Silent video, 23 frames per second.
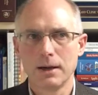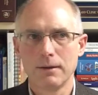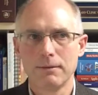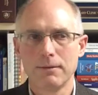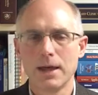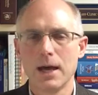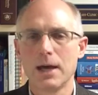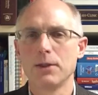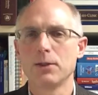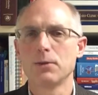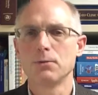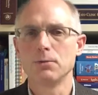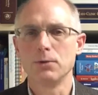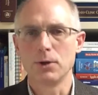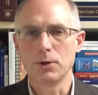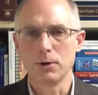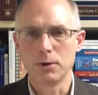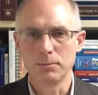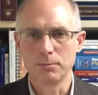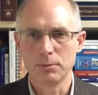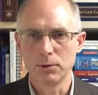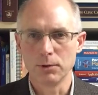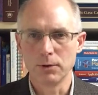that through their
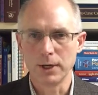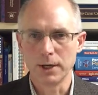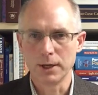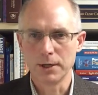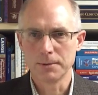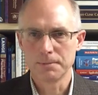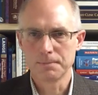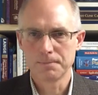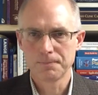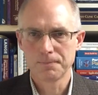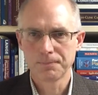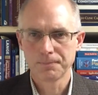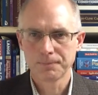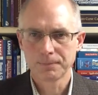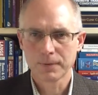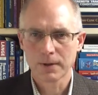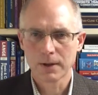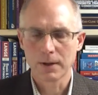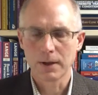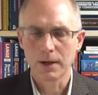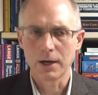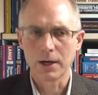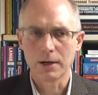employer.
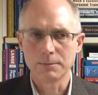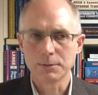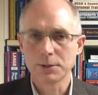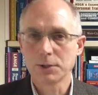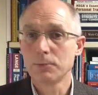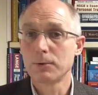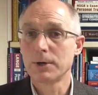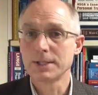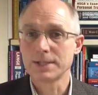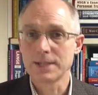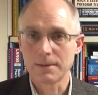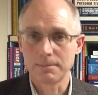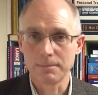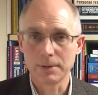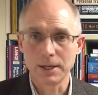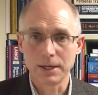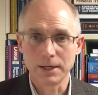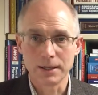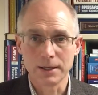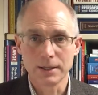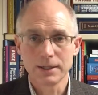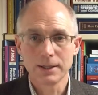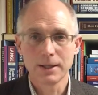So what does that
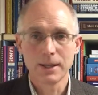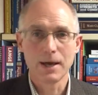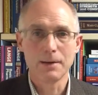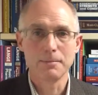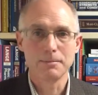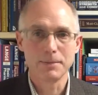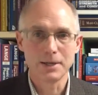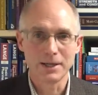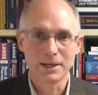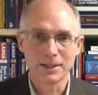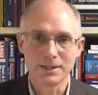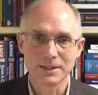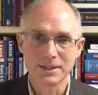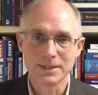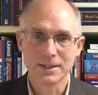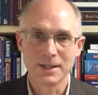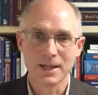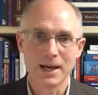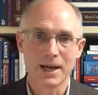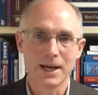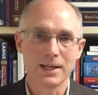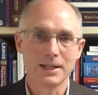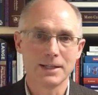mean? That means
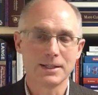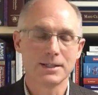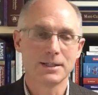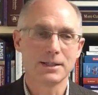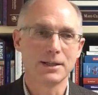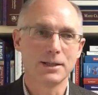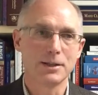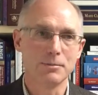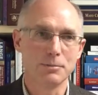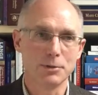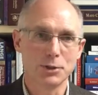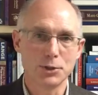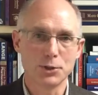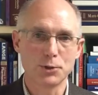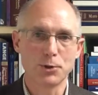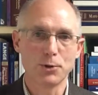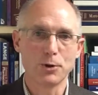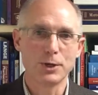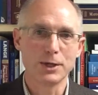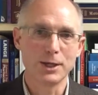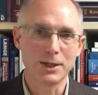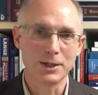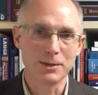that the
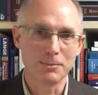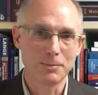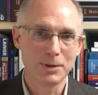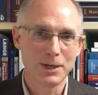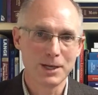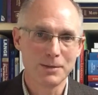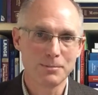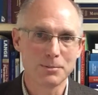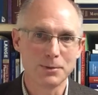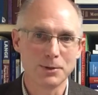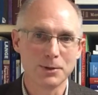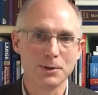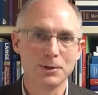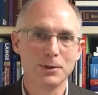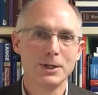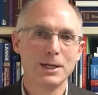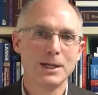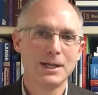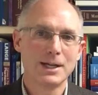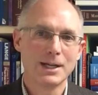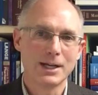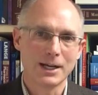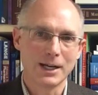majority of the people
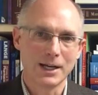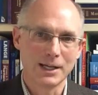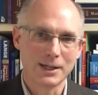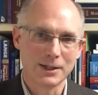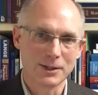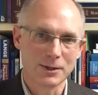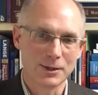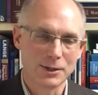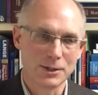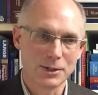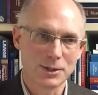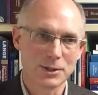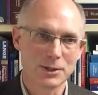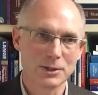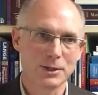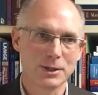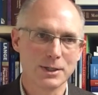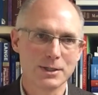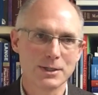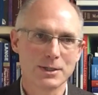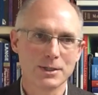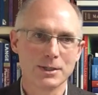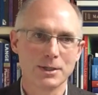getting their
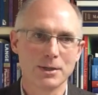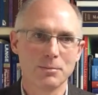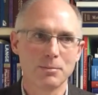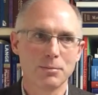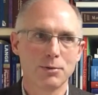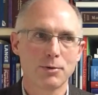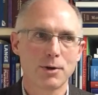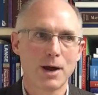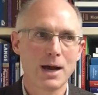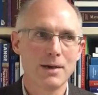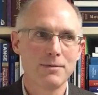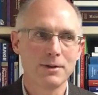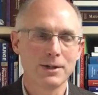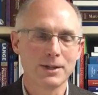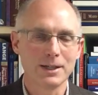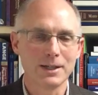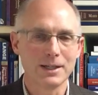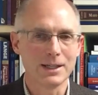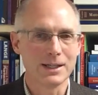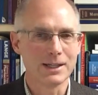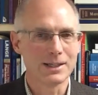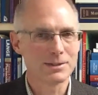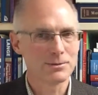insurance
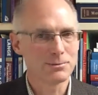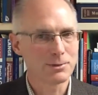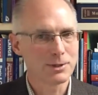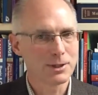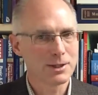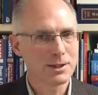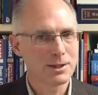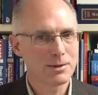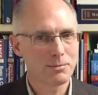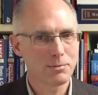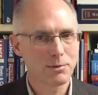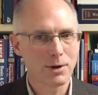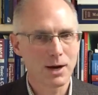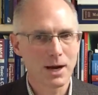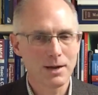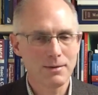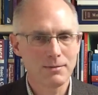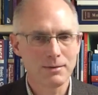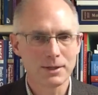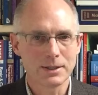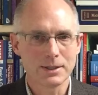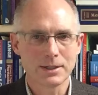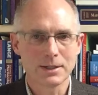privately, it's really the
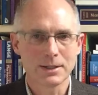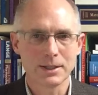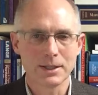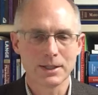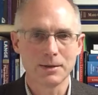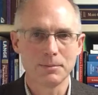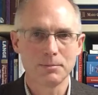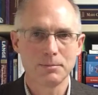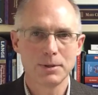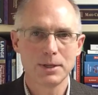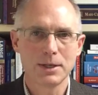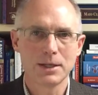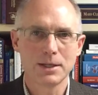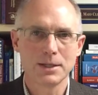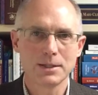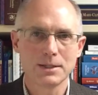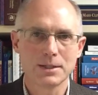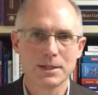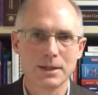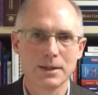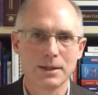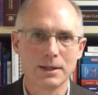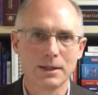private
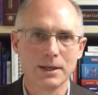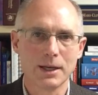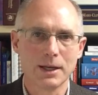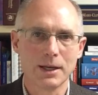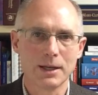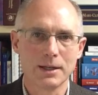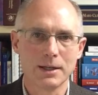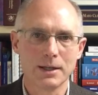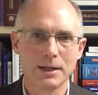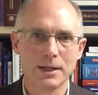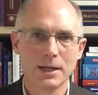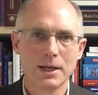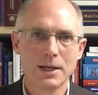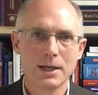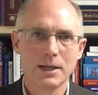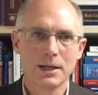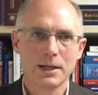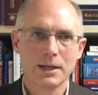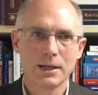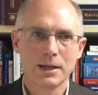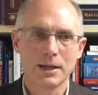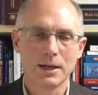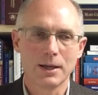piece and
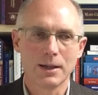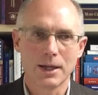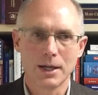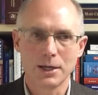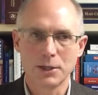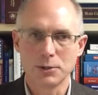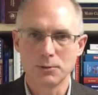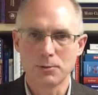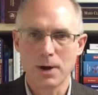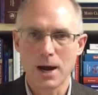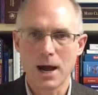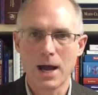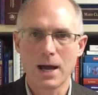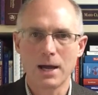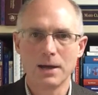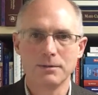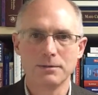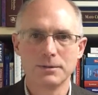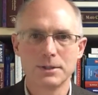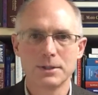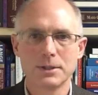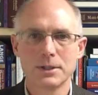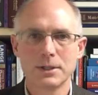that
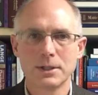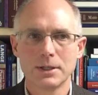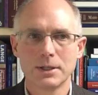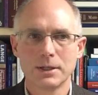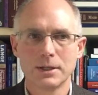drives